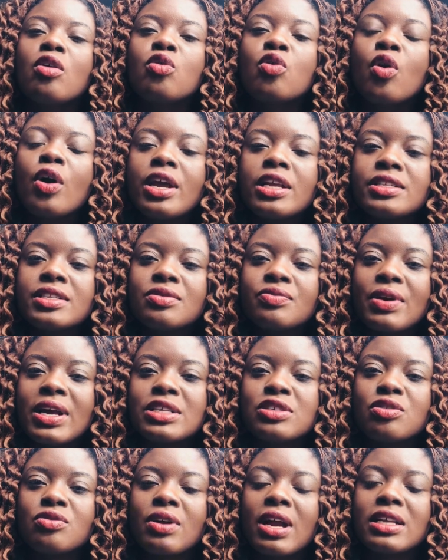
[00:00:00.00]
going to
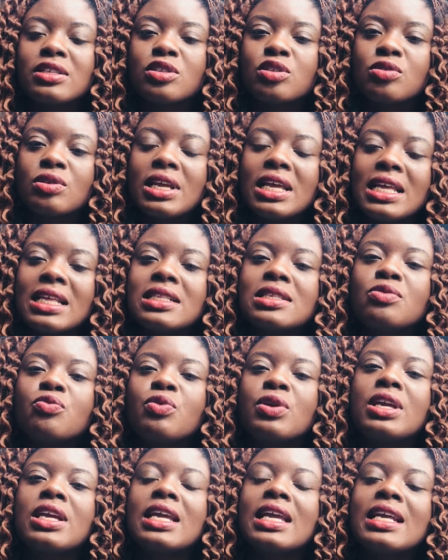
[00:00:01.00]
restaurant to eat
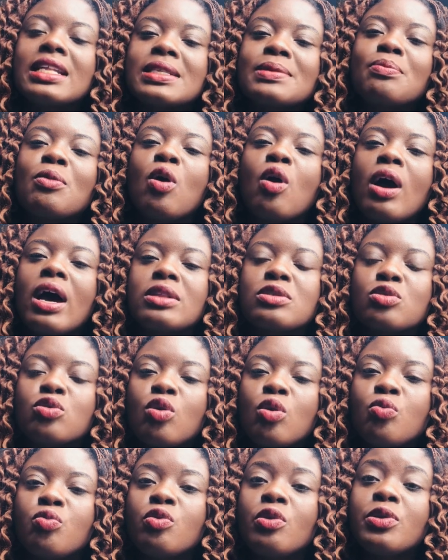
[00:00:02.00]
we eat more at
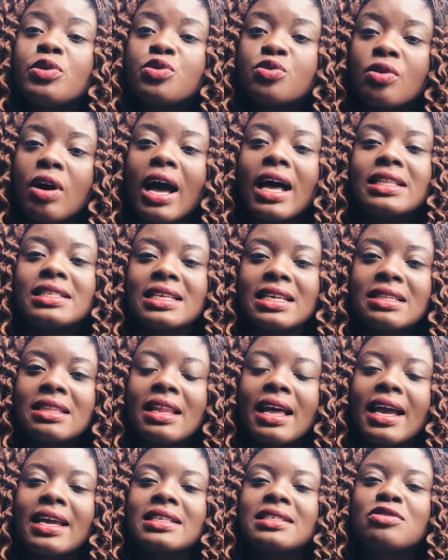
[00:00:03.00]
home we do our date
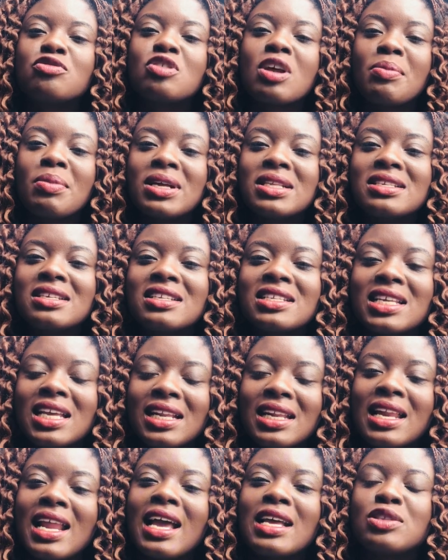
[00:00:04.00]
night dramatic
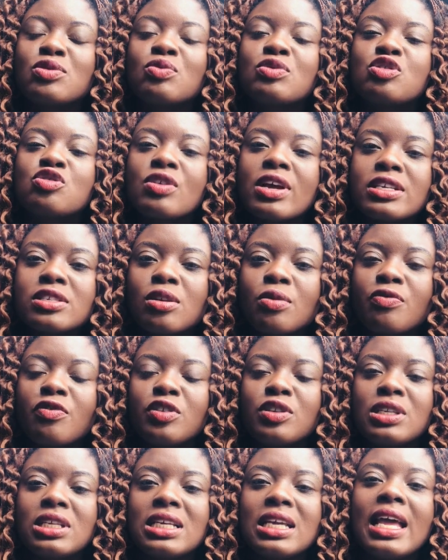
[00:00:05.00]
date night we dress up
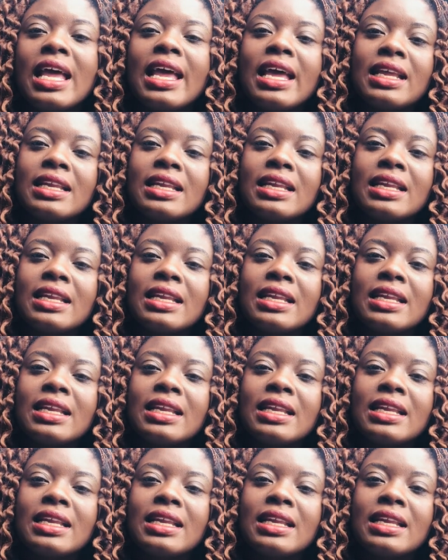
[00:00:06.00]
for the